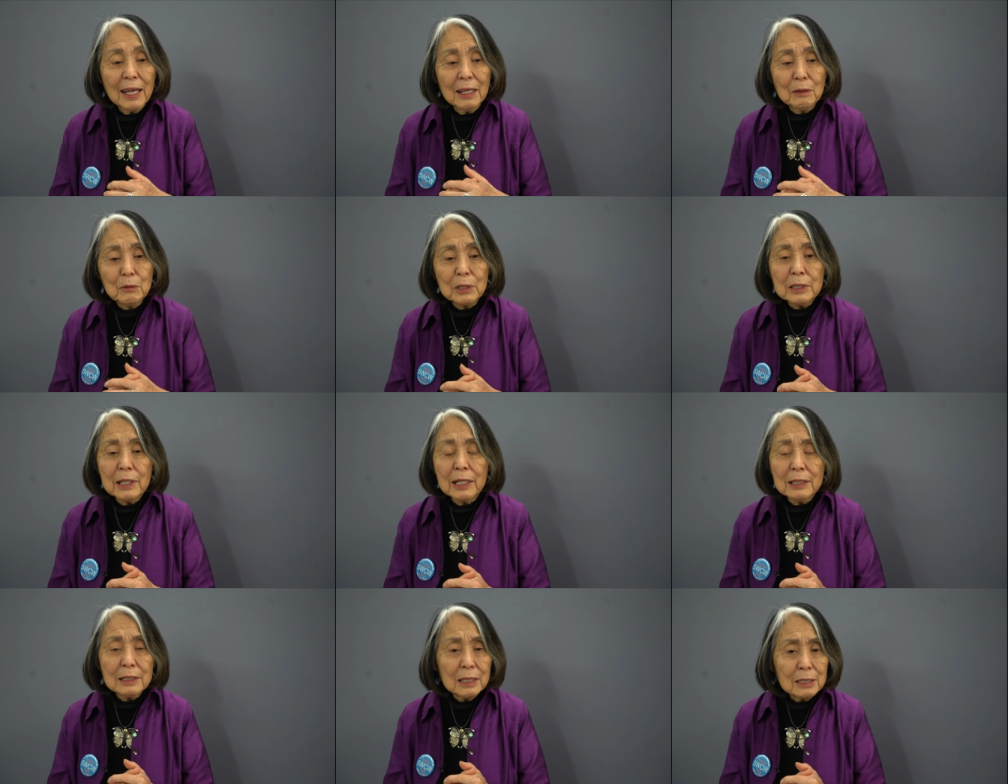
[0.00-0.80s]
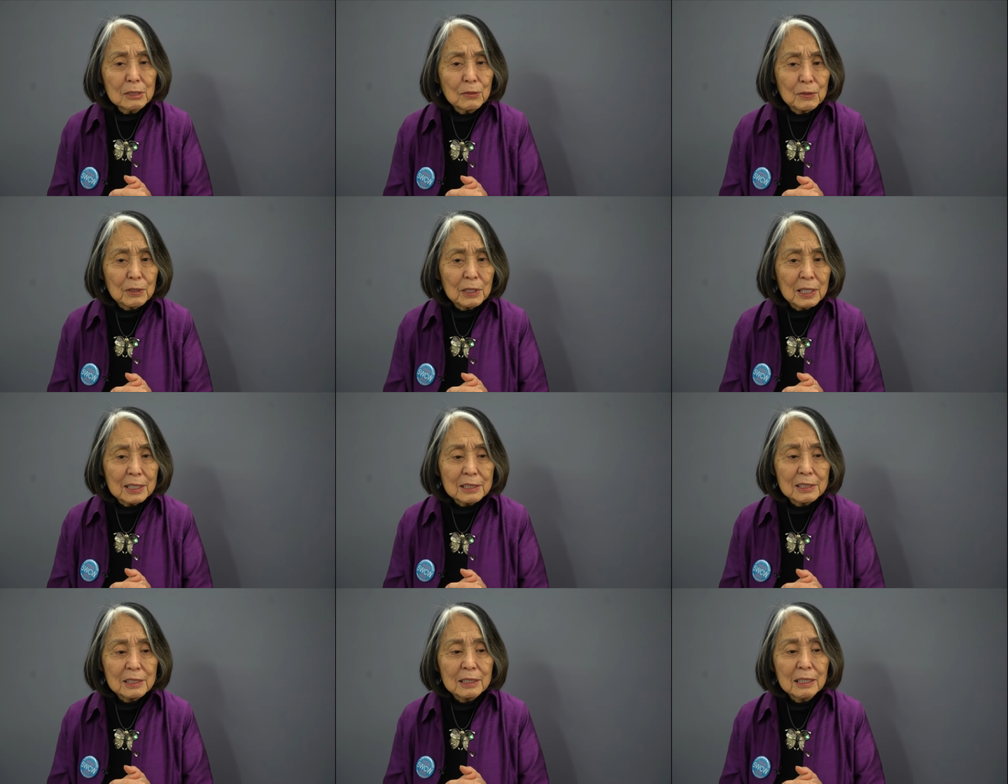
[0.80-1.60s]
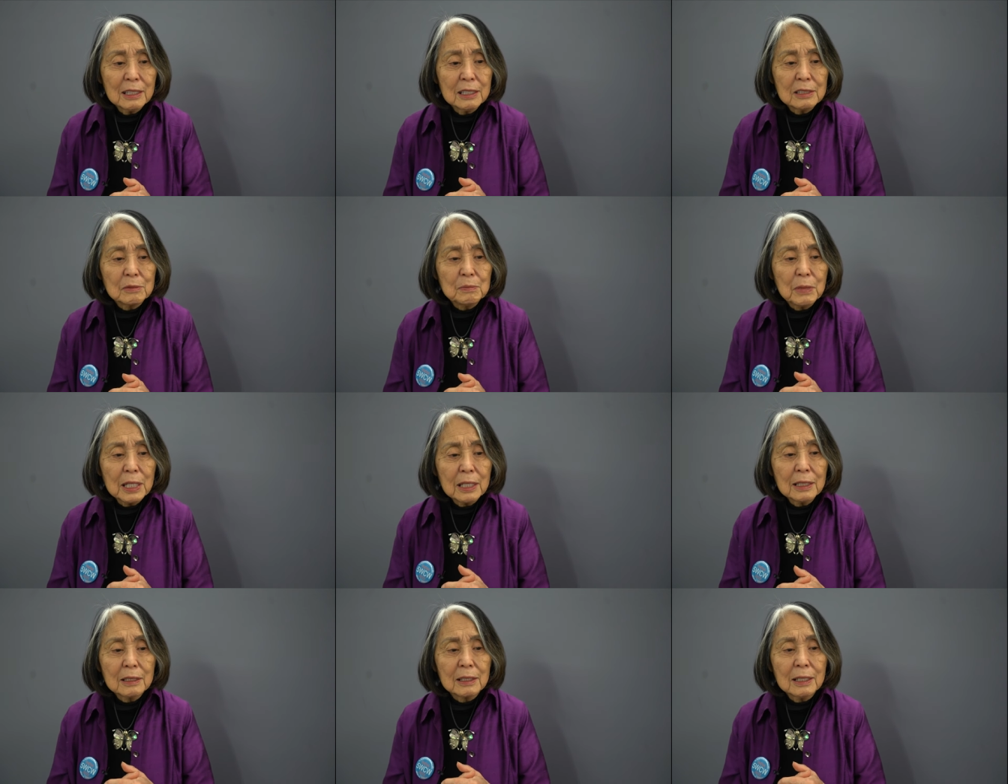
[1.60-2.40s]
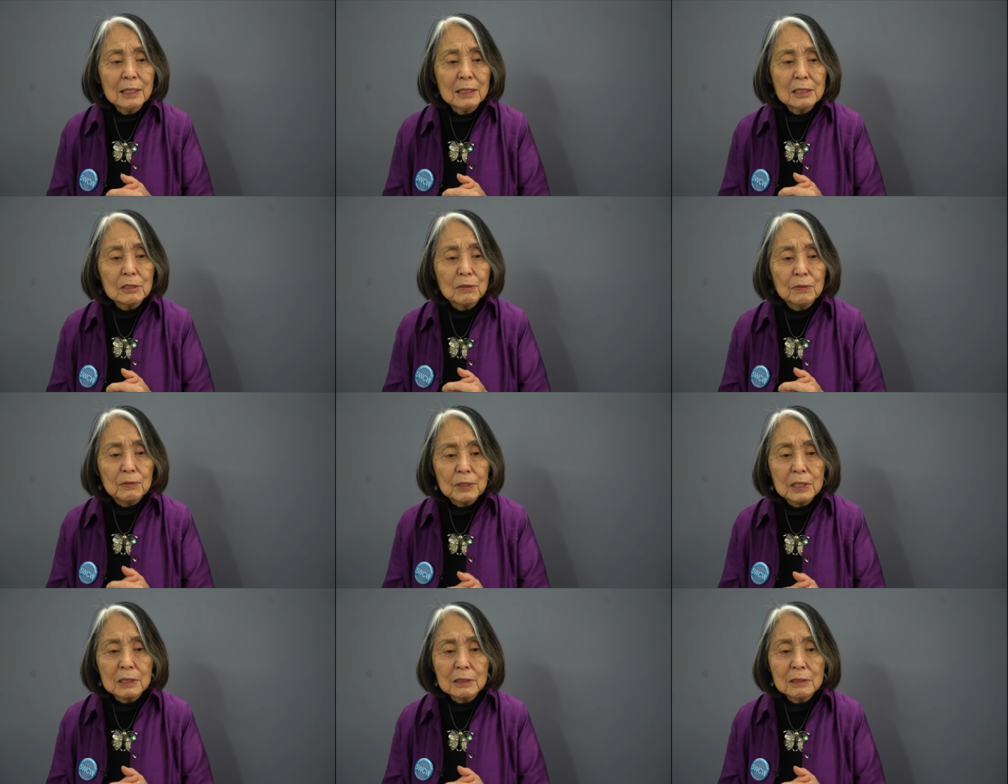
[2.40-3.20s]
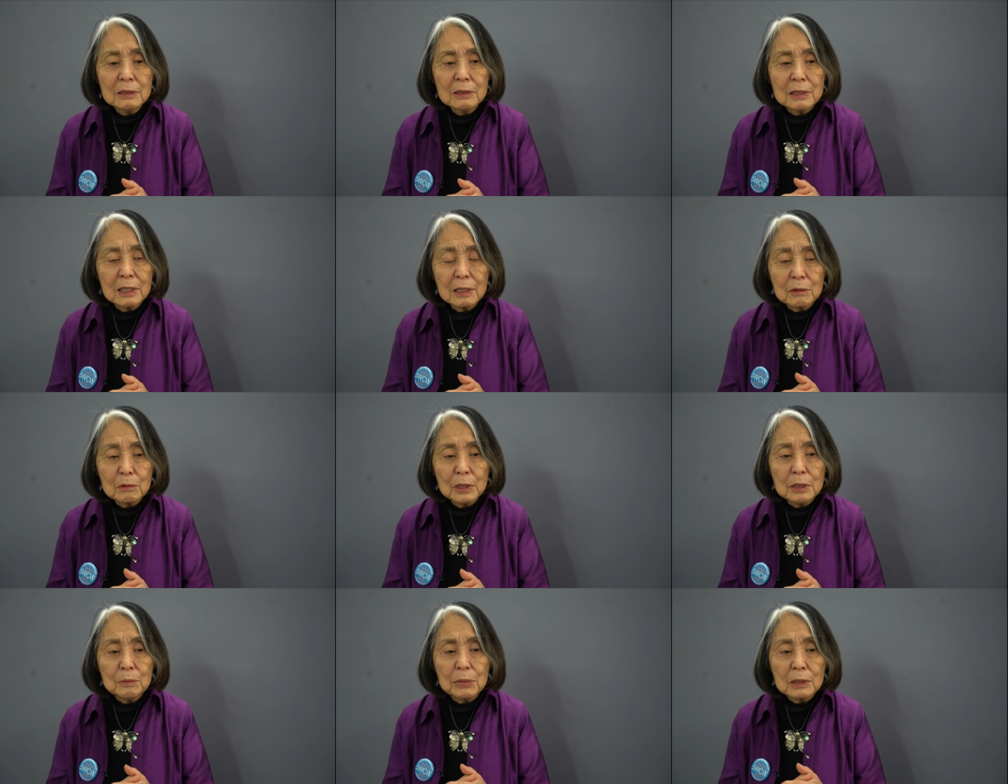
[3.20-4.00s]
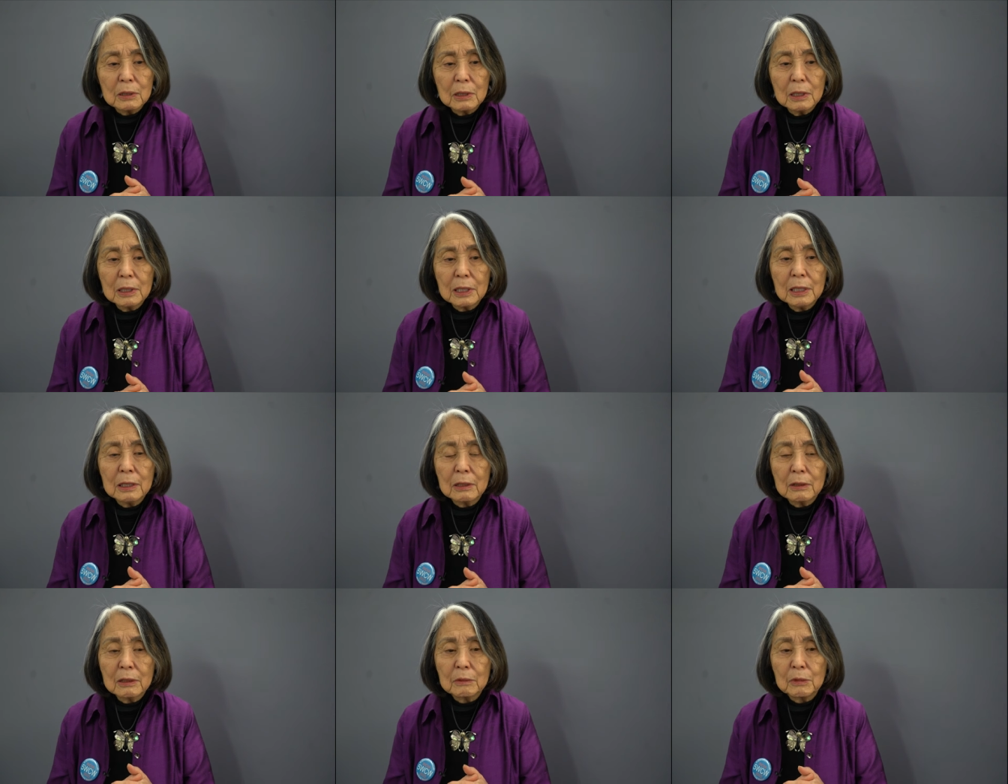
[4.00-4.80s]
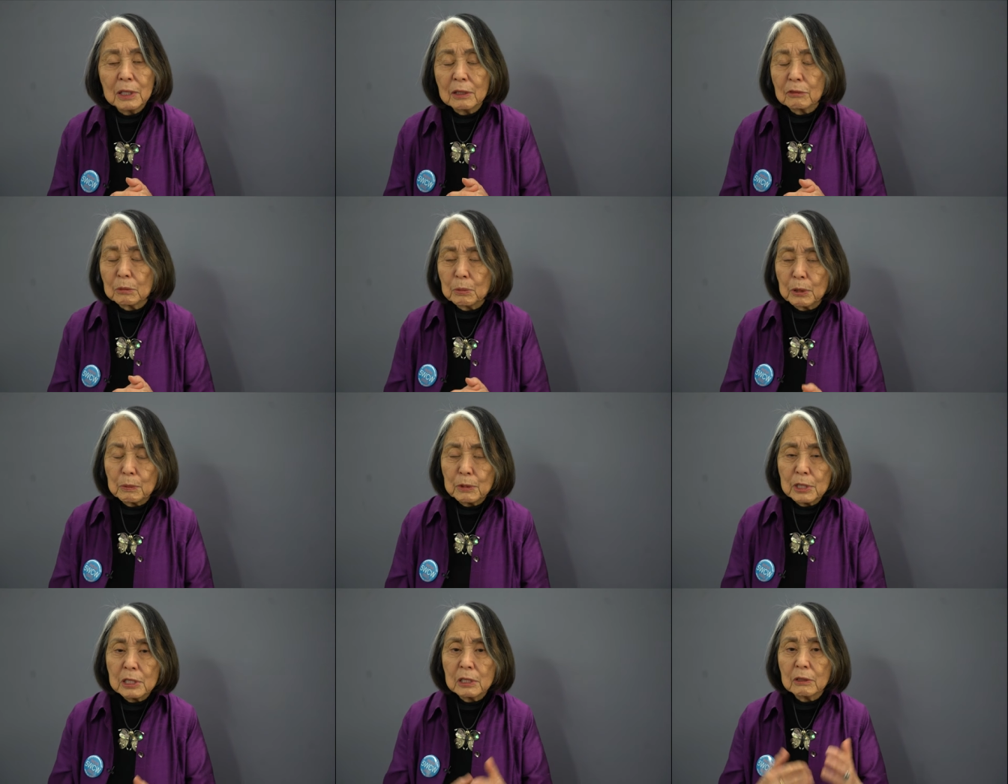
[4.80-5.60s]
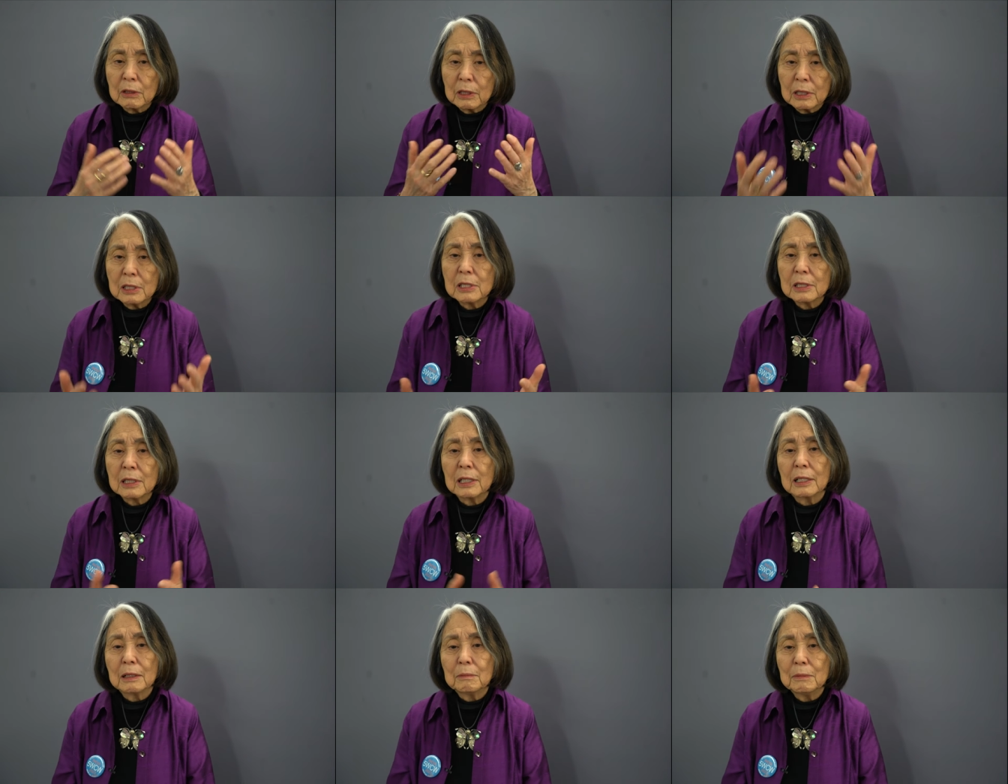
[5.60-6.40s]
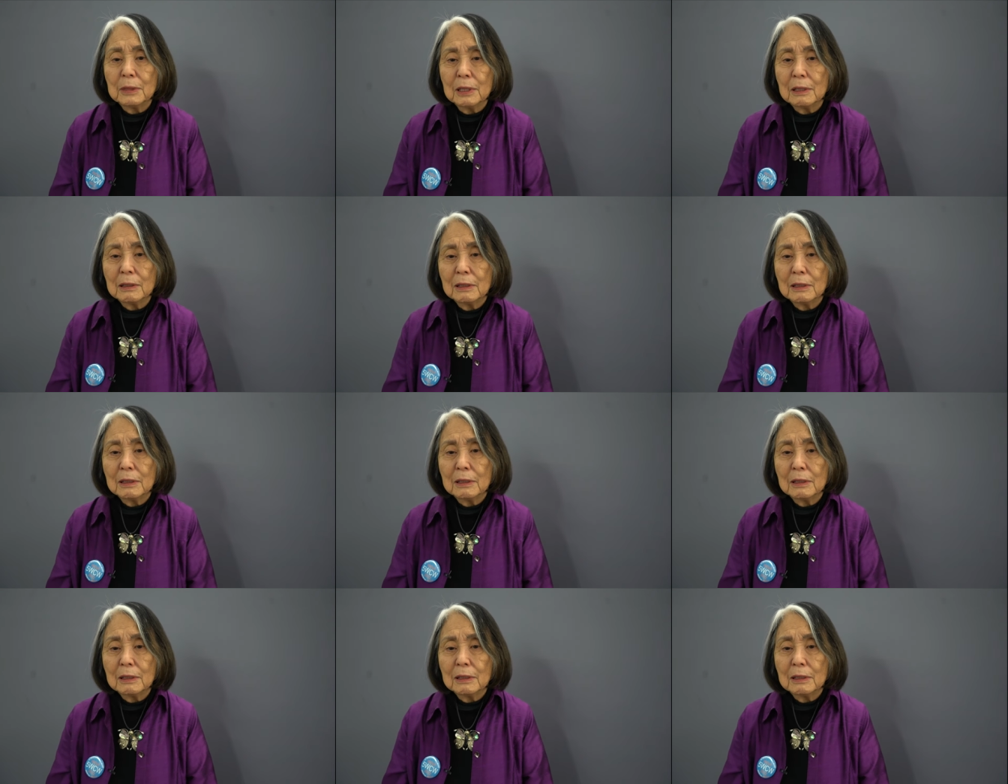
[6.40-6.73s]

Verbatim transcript: And what that does for us is make us feel that we belong here and we have a purpose here in this time.